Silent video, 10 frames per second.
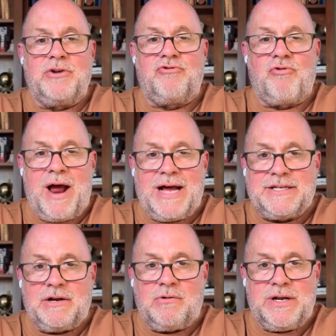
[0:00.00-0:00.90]
to
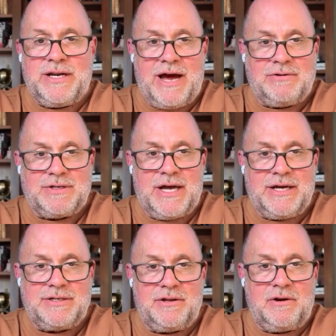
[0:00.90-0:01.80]
drastically
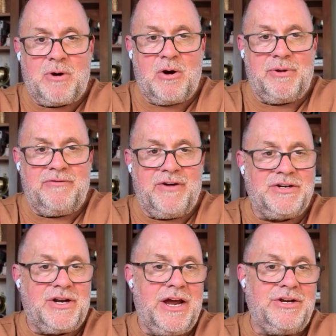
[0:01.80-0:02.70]
downsize the Department of
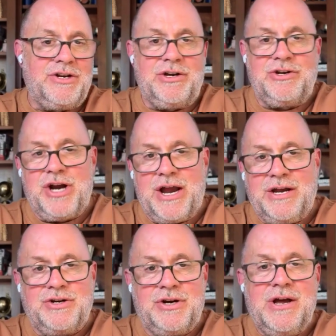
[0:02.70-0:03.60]
Education,
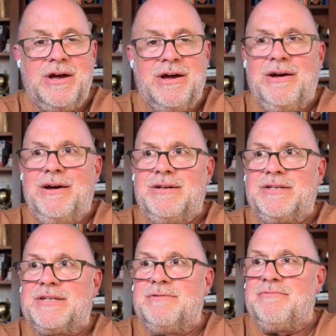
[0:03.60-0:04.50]
change
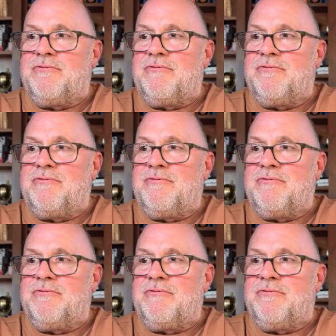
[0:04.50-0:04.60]
this,